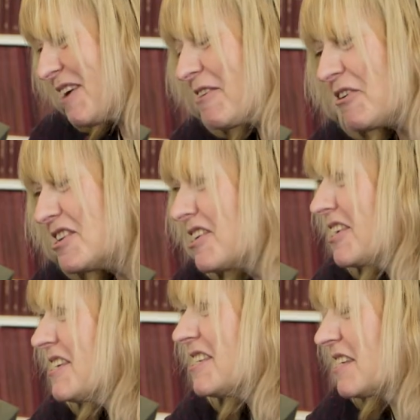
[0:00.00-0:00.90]
they're very
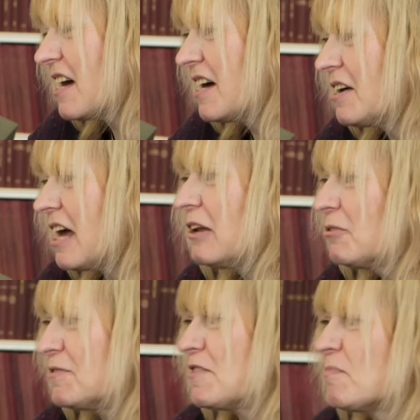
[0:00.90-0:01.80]
nice. Uh, a
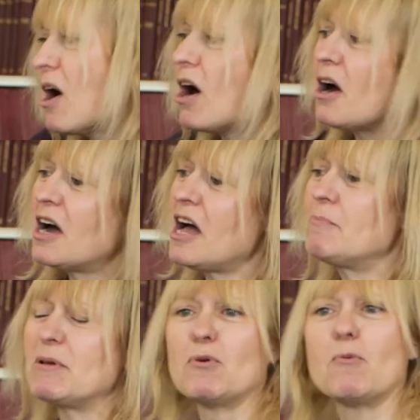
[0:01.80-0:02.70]
lot of them are a
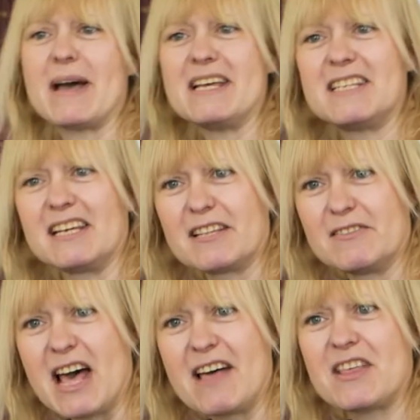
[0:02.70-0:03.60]
bit more basic than
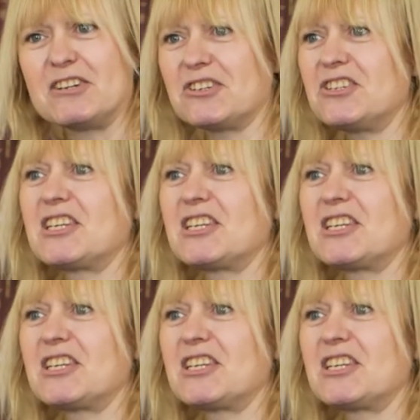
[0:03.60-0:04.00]
that. They're just